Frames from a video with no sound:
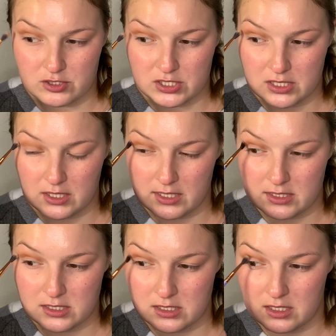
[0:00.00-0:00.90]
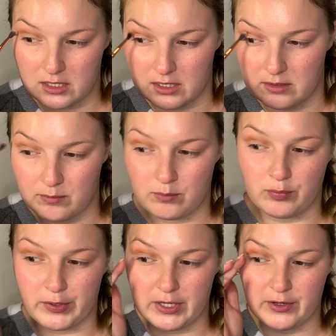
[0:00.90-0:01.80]
She likes to
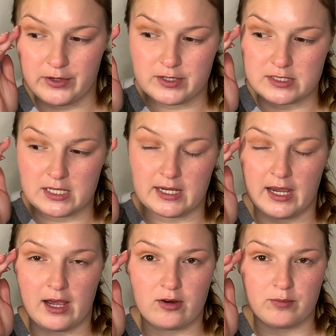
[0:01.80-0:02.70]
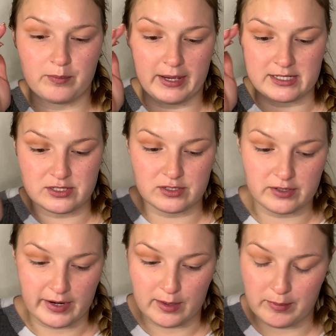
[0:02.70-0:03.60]
bring hers like out past her
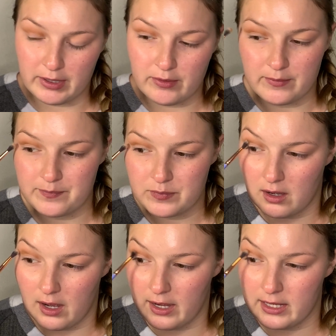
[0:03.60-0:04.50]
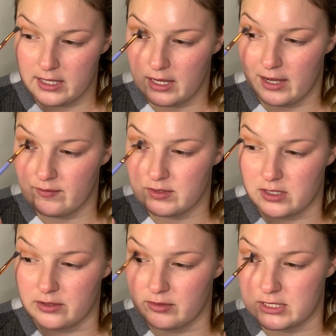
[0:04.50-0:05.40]
eyebrow. I haven't
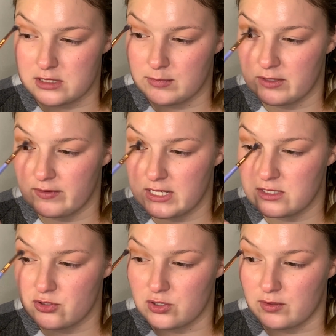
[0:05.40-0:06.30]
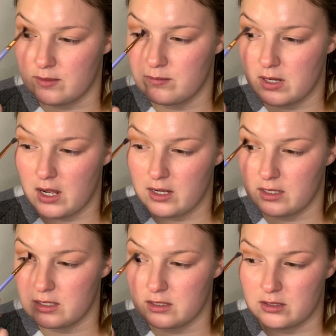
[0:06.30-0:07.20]
done the rest of my face, so I'm not
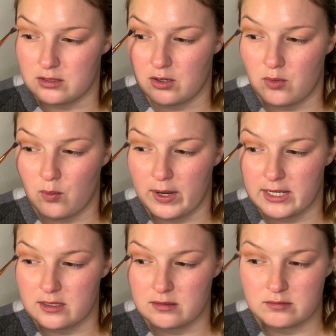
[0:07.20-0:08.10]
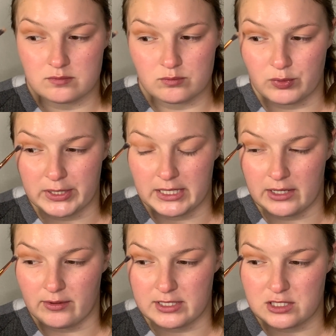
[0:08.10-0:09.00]
gonna quite bring it
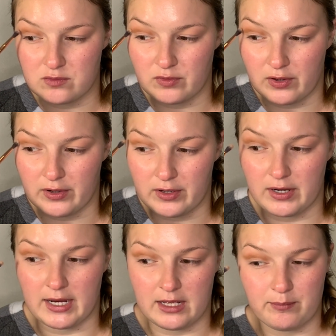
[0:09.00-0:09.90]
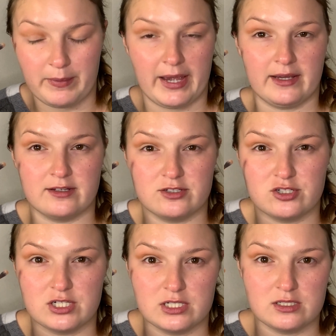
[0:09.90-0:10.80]
out as far back as
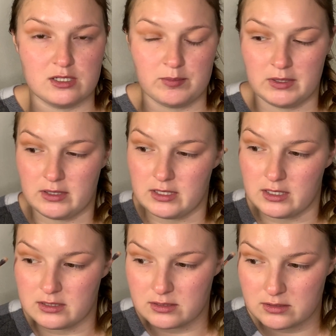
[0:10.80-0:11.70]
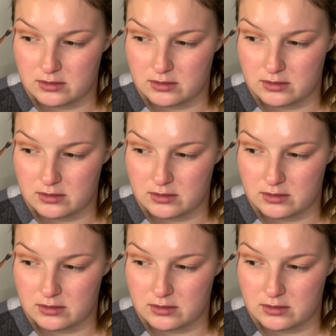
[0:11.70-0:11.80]
she typically does.